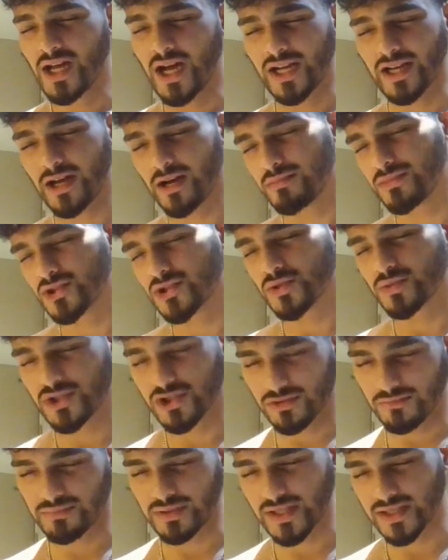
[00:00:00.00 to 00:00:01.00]
and how much we
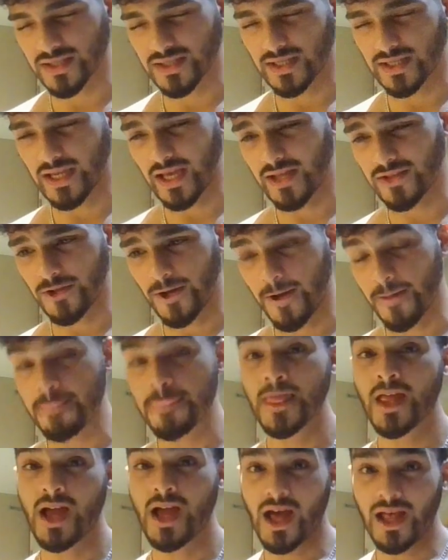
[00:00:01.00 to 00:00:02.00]
should be together.
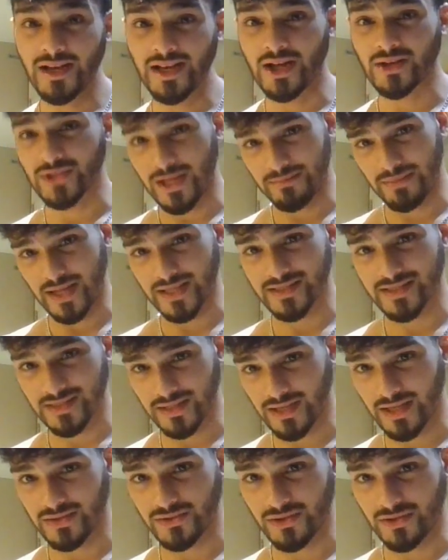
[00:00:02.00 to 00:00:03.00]
And now they're back
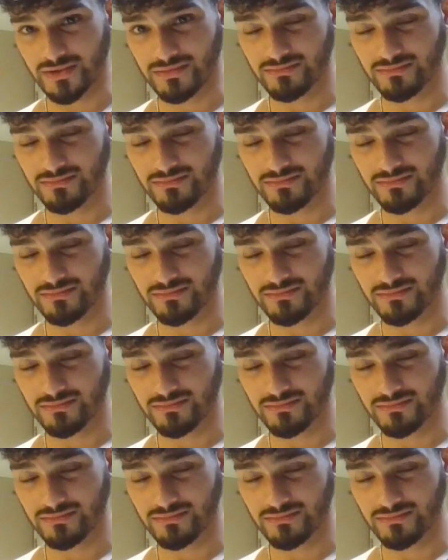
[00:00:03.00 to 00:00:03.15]
together.